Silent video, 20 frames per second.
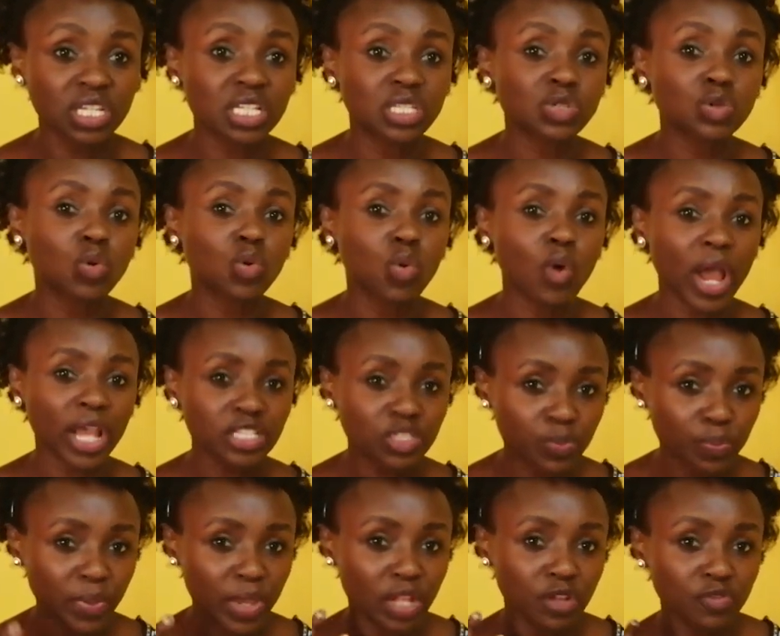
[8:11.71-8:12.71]
It's quite
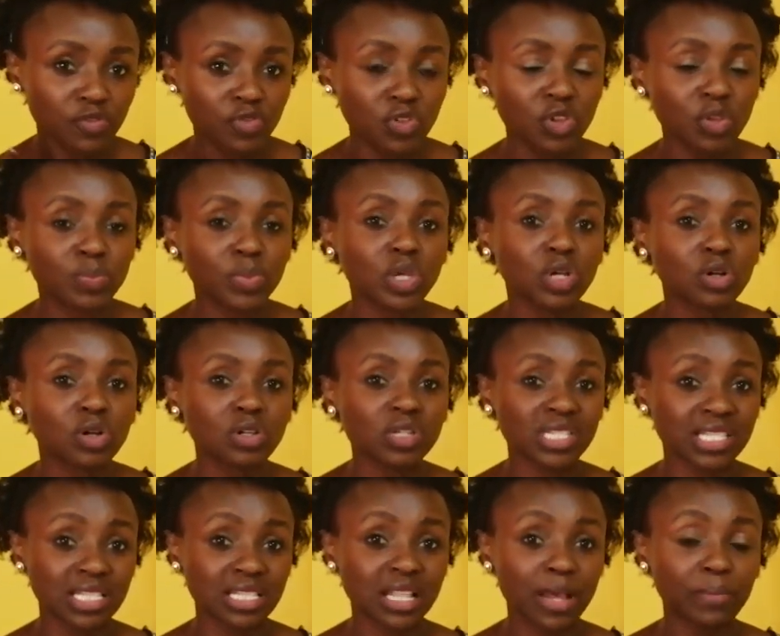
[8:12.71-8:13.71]
painful because
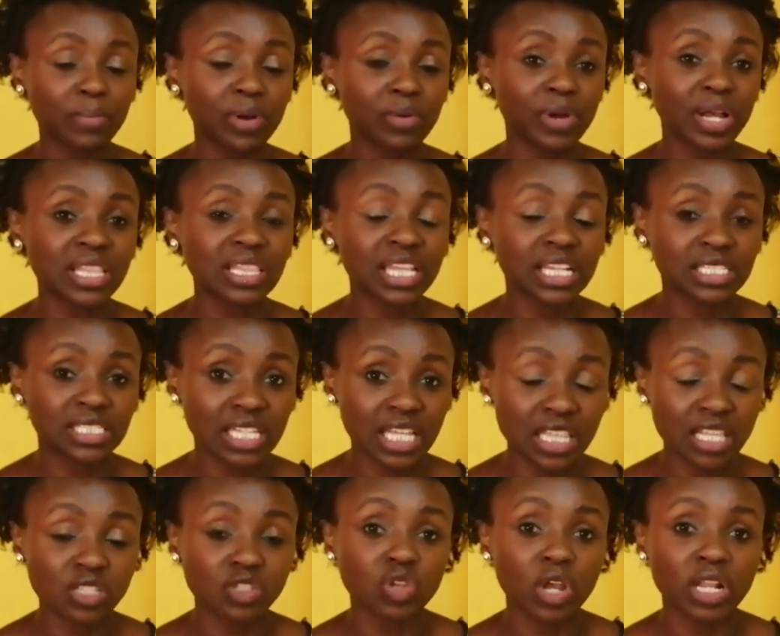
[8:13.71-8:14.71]
number one, the
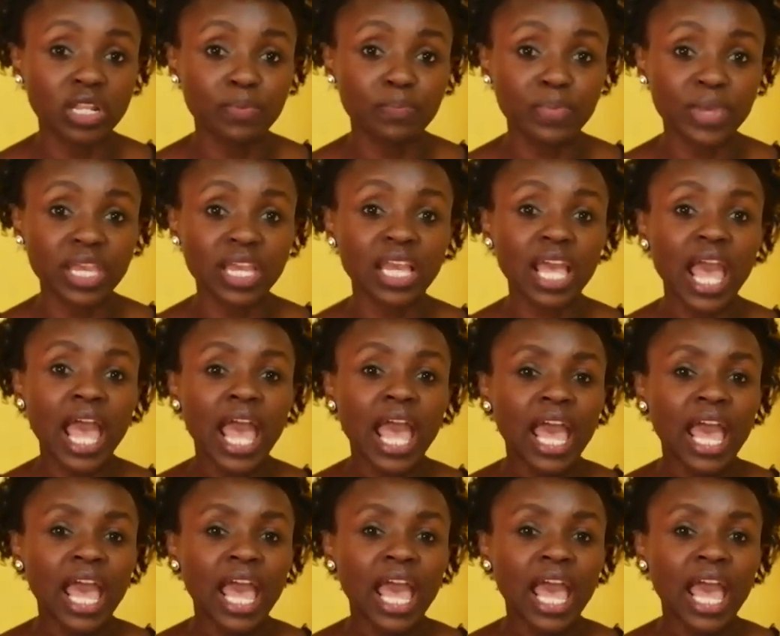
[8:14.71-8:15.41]
teeth is usually big